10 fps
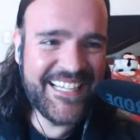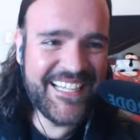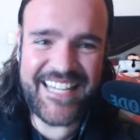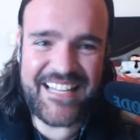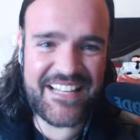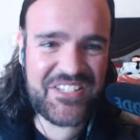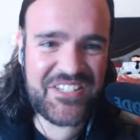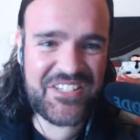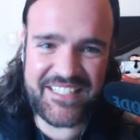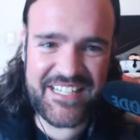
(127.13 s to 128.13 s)
Yeah, that's
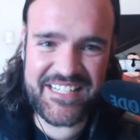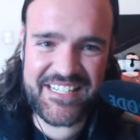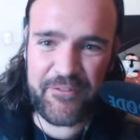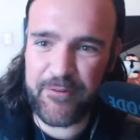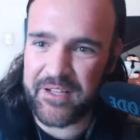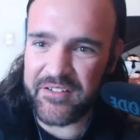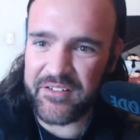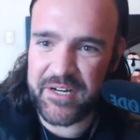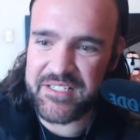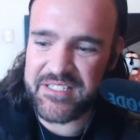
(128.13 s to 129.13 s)
correct. It's a different
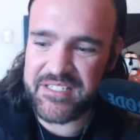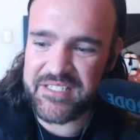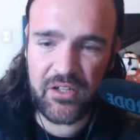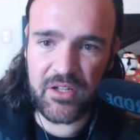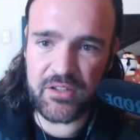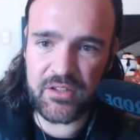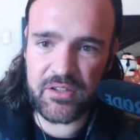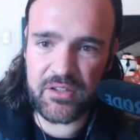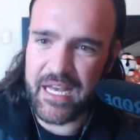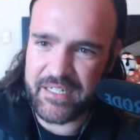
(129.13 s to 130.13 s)
reference, a different culture.
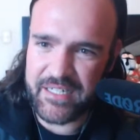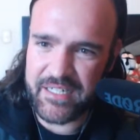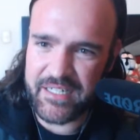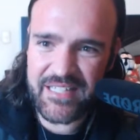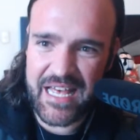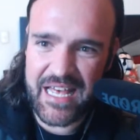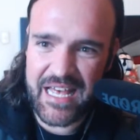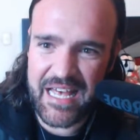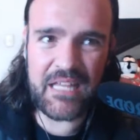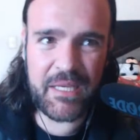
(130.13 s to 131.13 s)
And I just ask
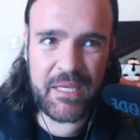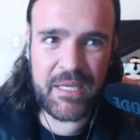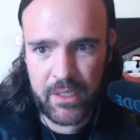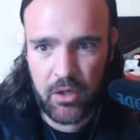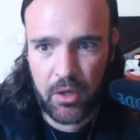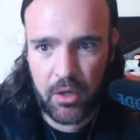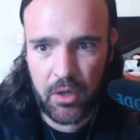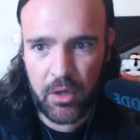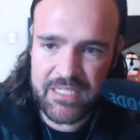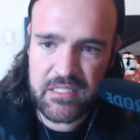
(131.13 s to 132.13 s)
that because, well, obviously
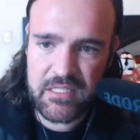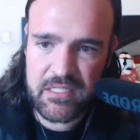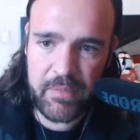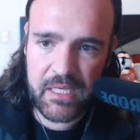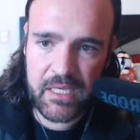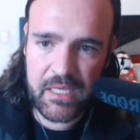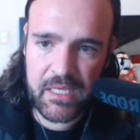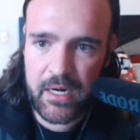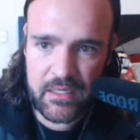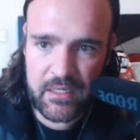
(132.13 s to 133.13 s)
in Mexico, because
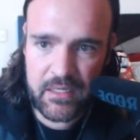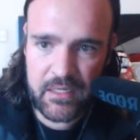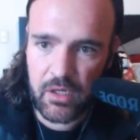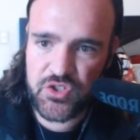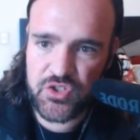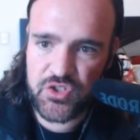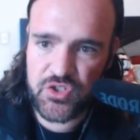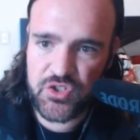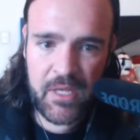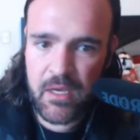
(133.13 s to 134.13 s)
we are so close to
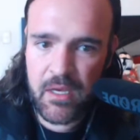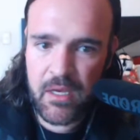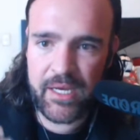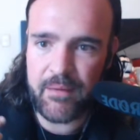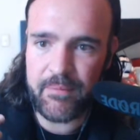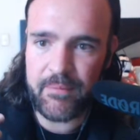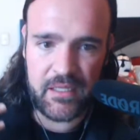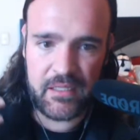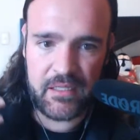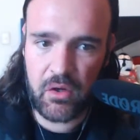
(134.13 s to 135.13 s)
them, we have
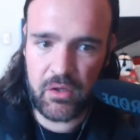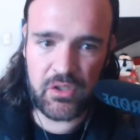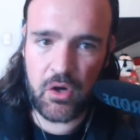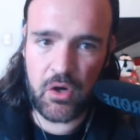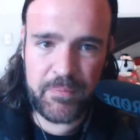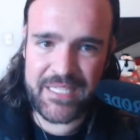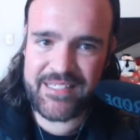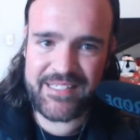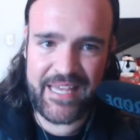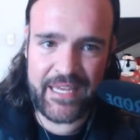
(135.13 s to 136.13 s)
those big
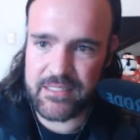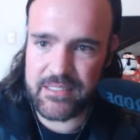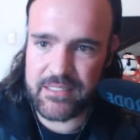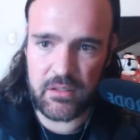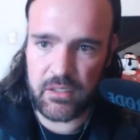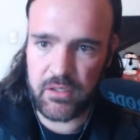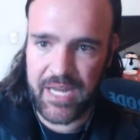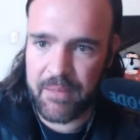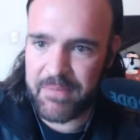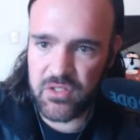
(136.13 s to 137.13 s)
sales on
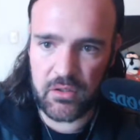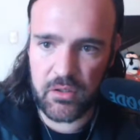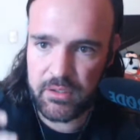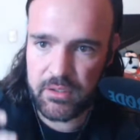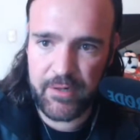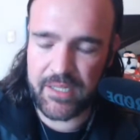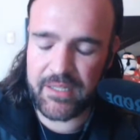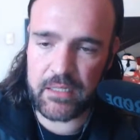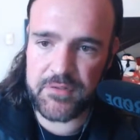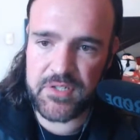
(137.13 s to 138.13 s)
Amazon or on different
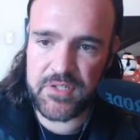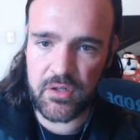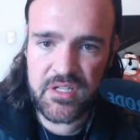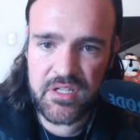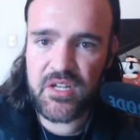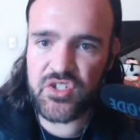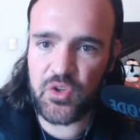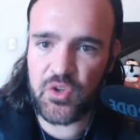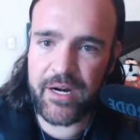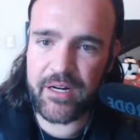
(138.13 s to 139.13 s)
kind of stores. So
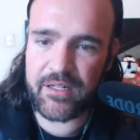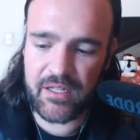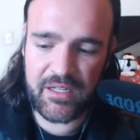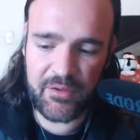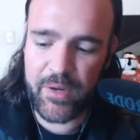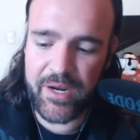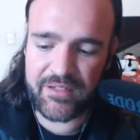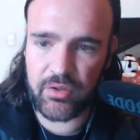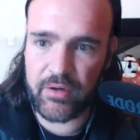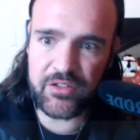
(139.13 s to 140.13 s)
we are
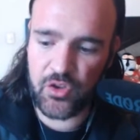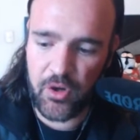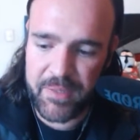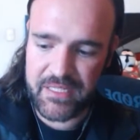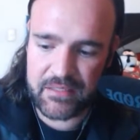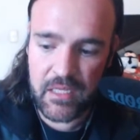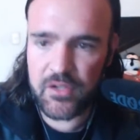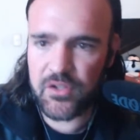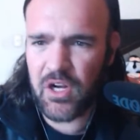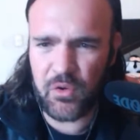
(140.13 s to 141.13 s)
trying to copy that,
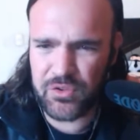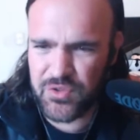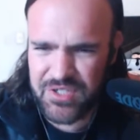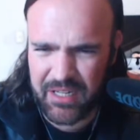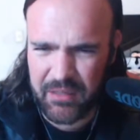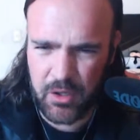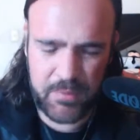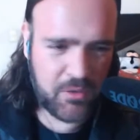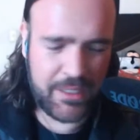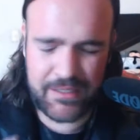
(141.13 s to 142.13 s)
to sell more.
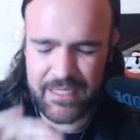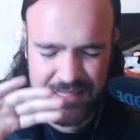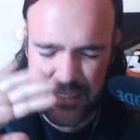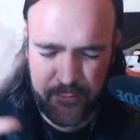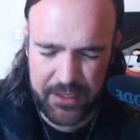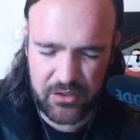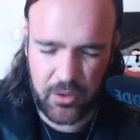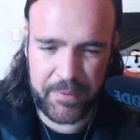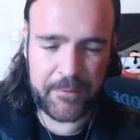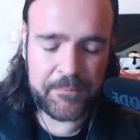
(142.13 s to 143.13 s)
But well, that's a different
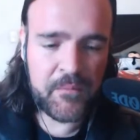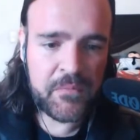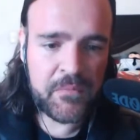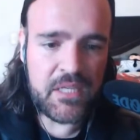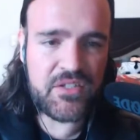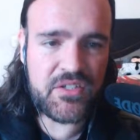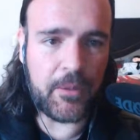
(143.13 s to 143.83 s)
topic. So.